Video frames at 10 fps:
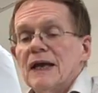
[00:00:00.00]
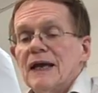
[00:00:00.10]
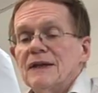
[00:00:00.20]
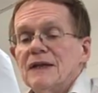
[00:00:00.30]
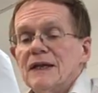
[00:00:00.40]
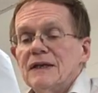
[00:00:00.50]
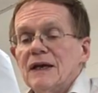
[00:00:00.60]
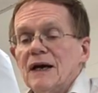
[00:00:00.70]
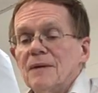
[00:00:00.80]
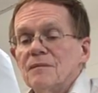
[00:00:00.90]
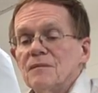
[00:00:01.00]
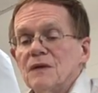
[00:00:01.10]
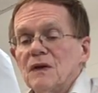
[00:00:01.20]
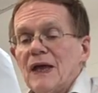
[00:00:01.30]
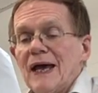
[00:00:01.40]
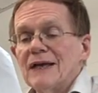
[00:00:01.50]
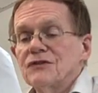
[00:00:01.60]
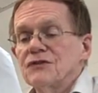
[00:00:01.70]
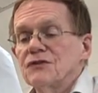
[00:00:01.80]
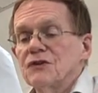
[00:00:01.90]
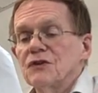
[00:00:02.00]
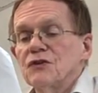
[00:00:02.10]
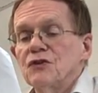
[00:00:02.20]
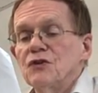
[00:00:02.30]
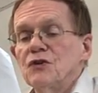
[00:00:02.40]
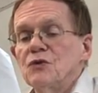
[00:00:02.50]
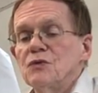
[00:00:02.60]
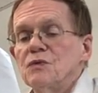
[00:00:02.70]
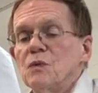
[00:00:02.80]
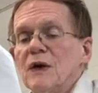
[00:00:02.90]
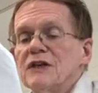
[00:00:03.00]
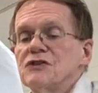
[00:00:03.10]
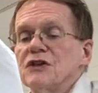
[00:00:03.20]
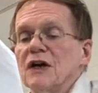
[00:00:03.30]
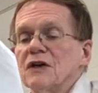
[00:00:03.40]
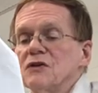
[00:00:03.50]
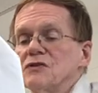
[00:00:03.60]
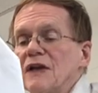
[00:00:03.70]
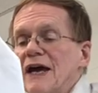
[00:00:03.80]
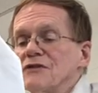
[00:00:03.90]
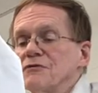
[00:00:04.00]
And then uh, the last two, what is Ciacco's last